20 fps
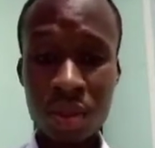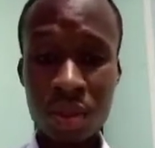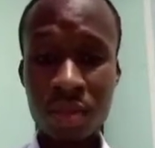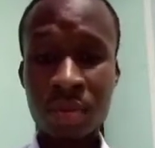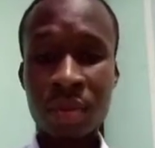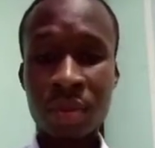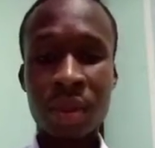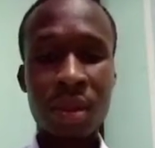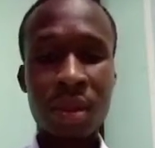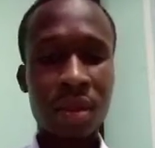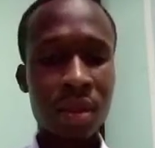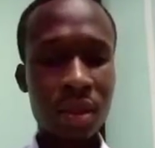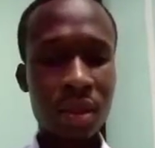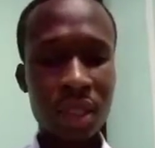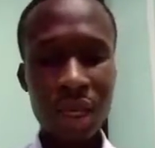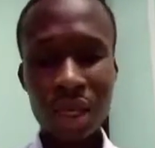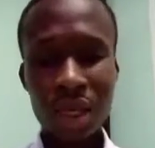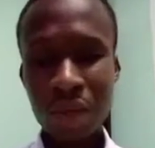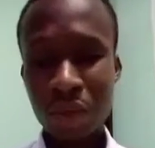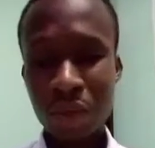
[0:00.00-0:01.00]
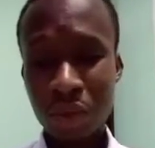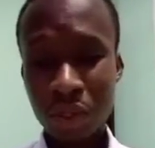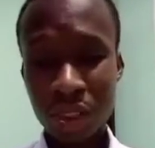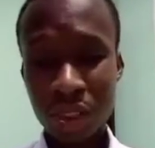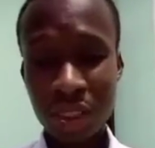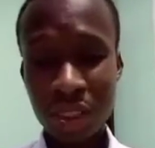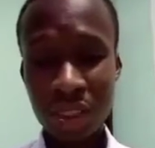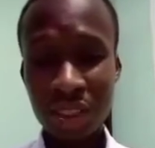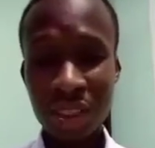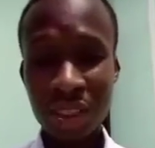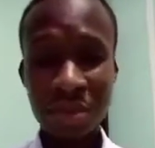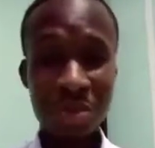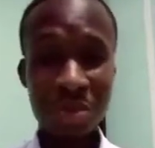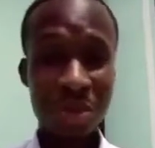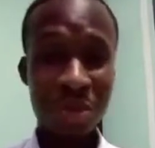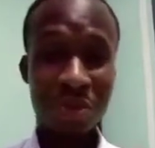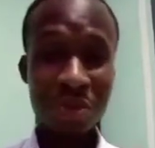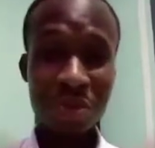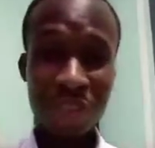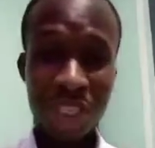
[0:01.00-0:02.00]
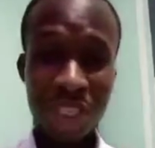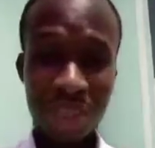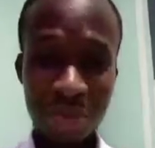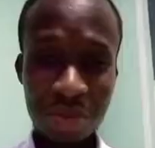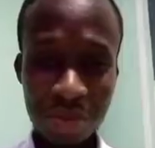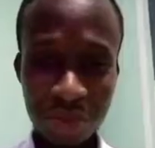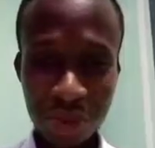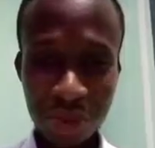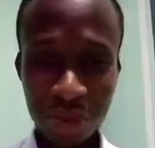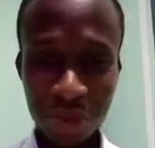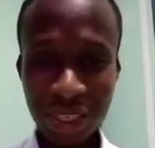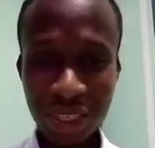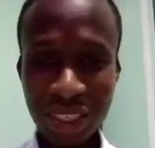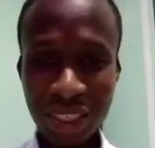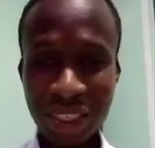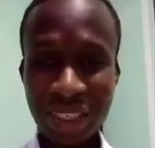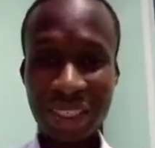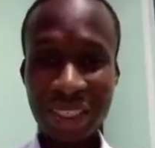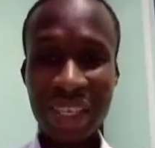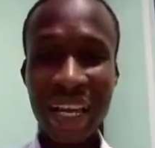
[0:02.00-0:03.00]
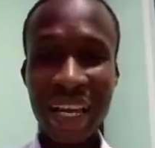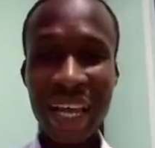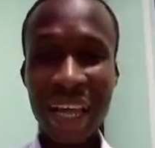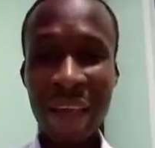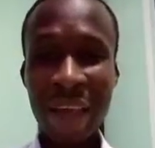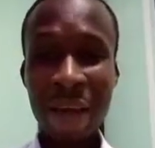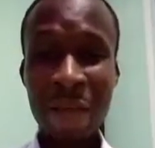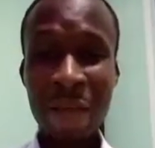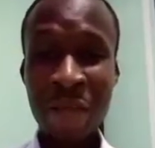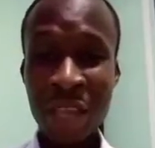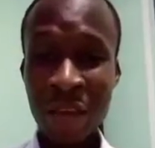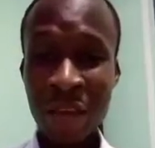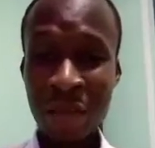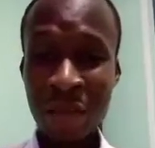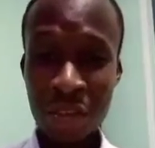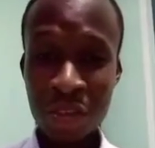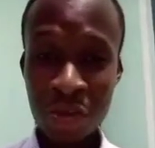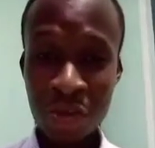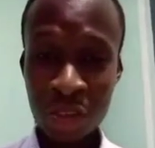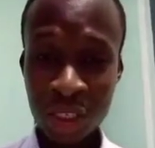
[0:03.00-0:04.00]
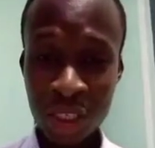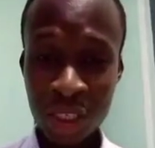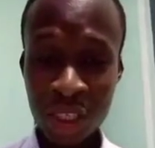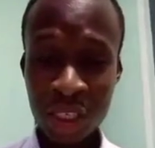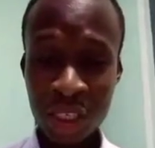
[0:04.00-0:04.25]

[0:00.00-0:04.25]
These are our conditions. I'm sure you've not heard it before, but if you have this condition,